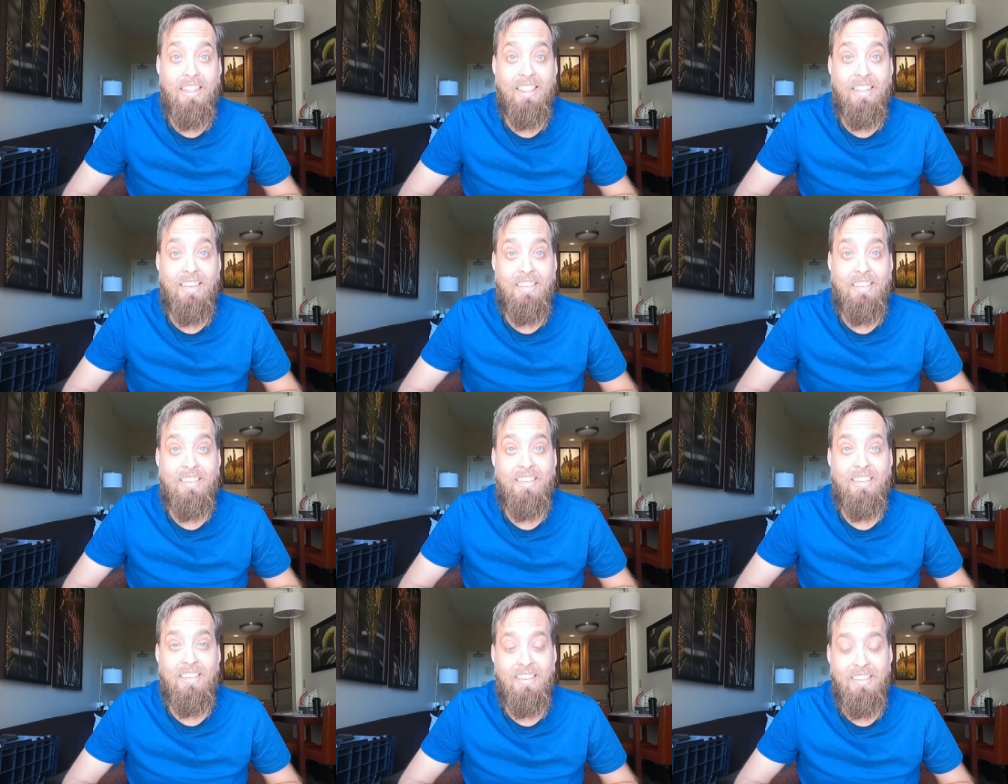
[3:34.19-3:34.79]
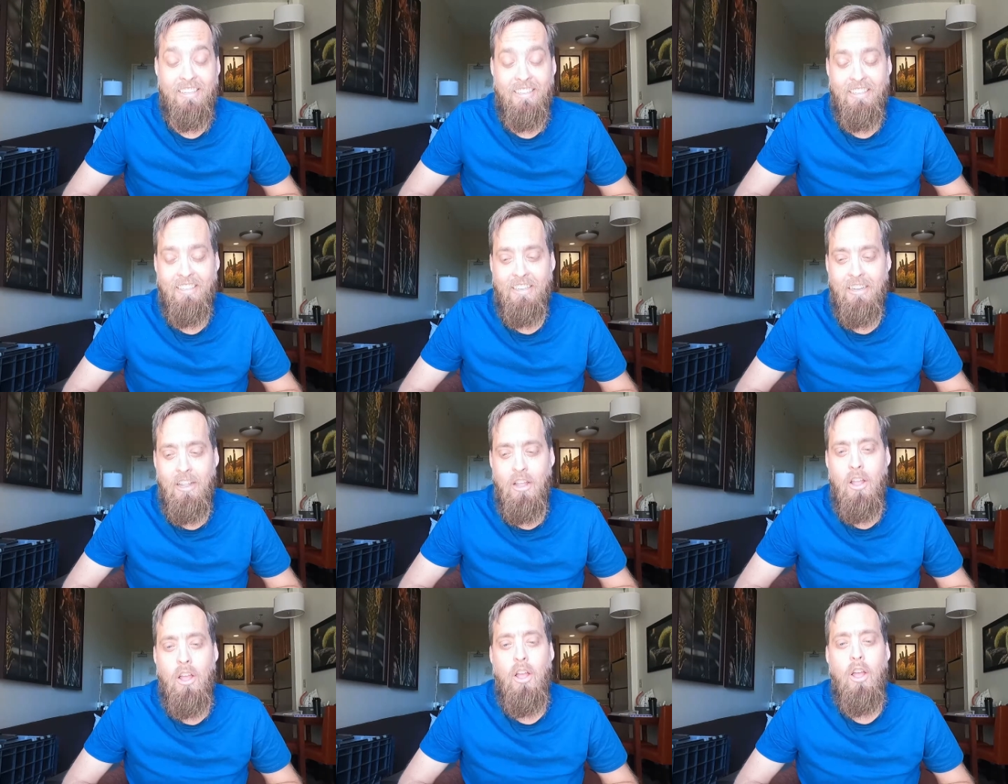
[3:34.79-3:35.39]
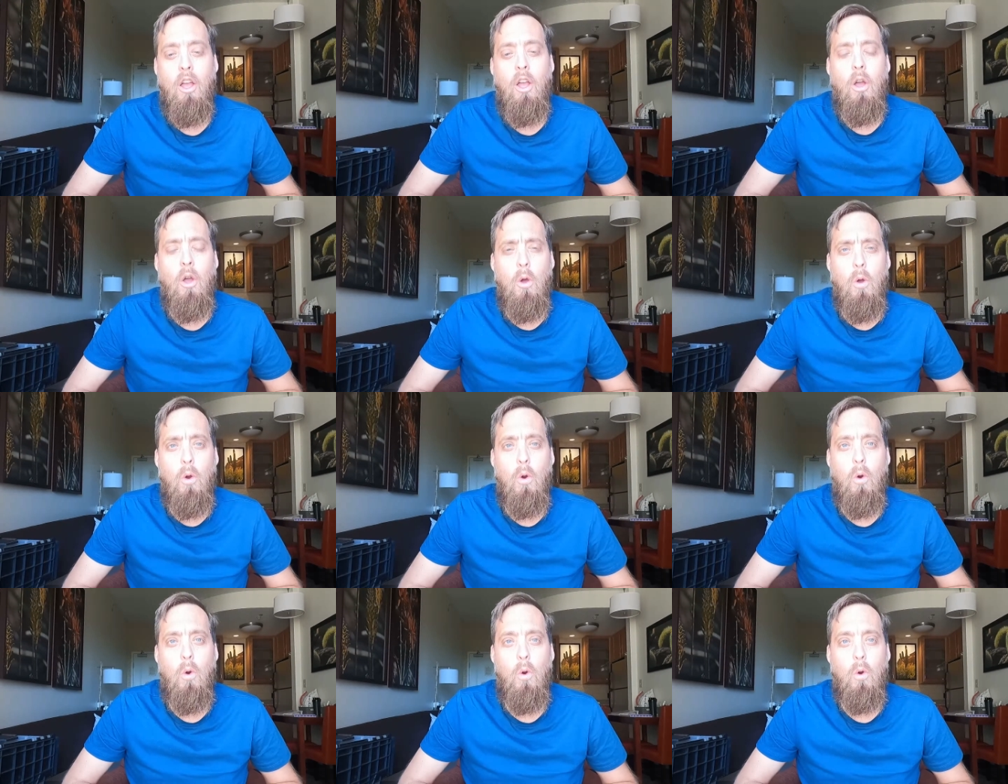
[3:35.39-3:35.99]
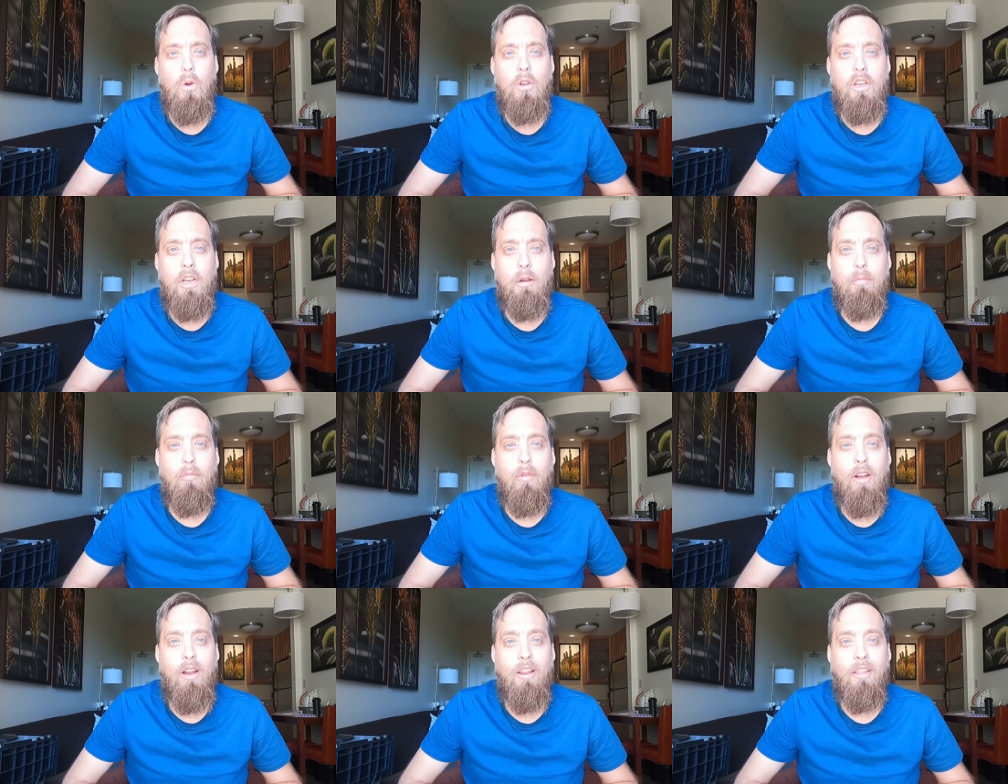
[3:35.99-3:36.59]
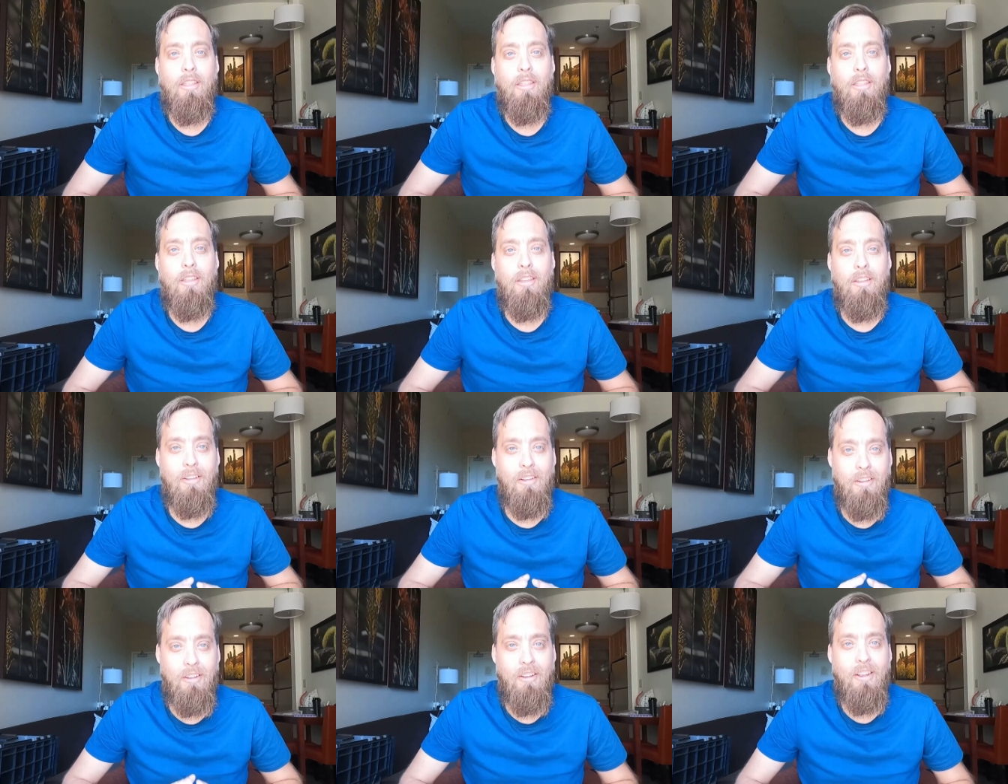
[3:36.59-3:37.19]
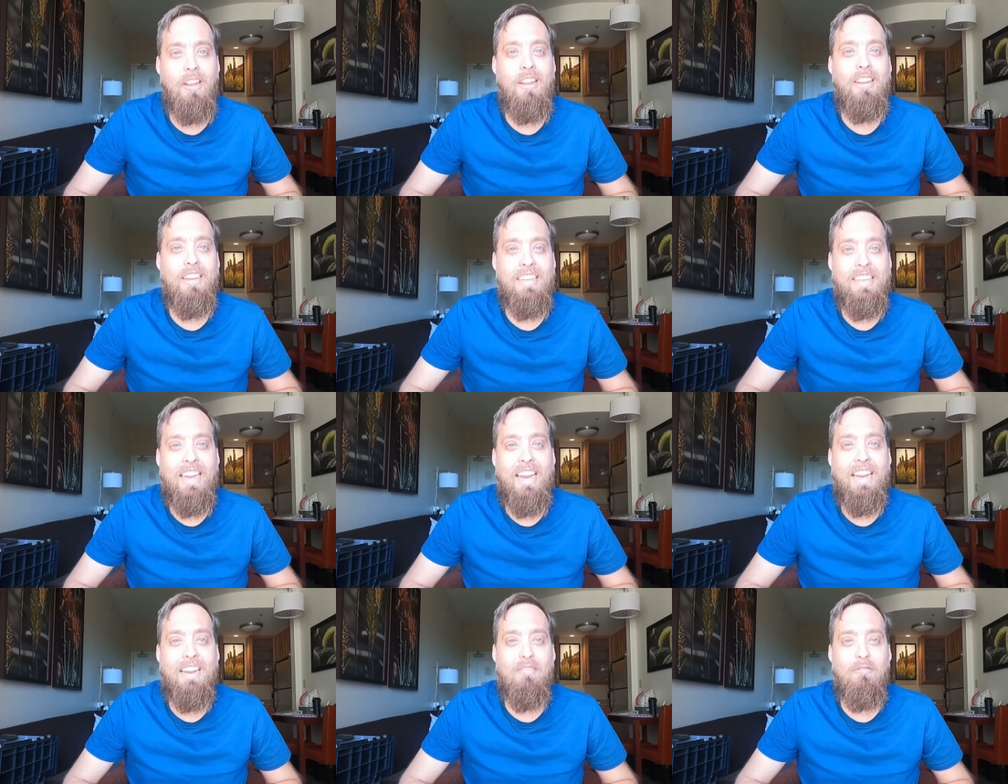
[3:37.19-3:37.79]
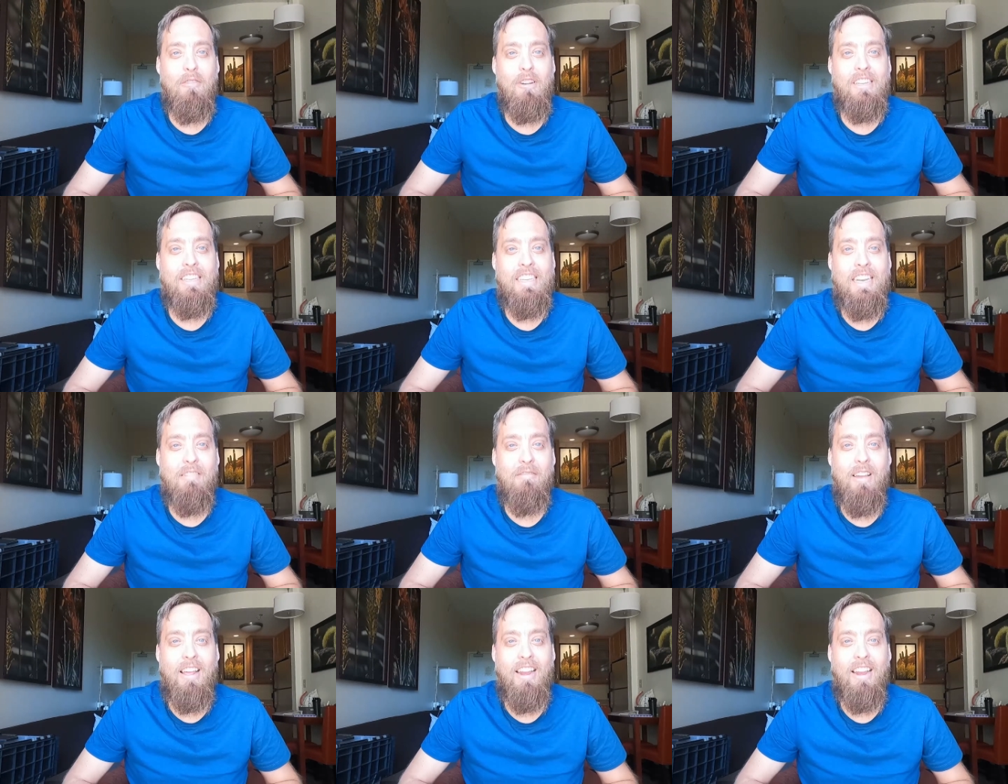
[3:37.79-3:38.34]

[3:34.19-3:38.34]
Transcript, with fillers: Like, whew, deep breath, take it one step